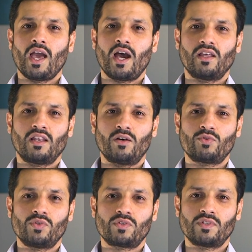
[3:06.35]
and
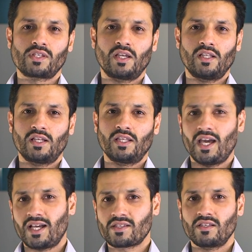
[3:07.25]
allows you to retain any
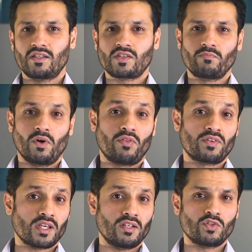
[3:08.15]
assets, both
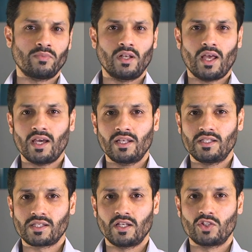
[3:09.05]
tangible and
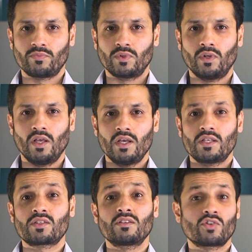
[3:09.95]
intangible,
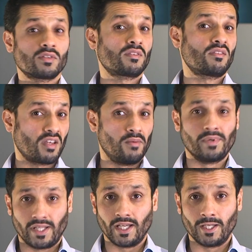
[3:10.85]
such as the
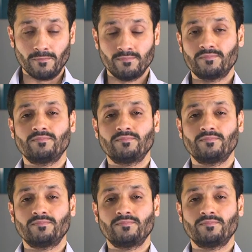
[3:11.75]
company name.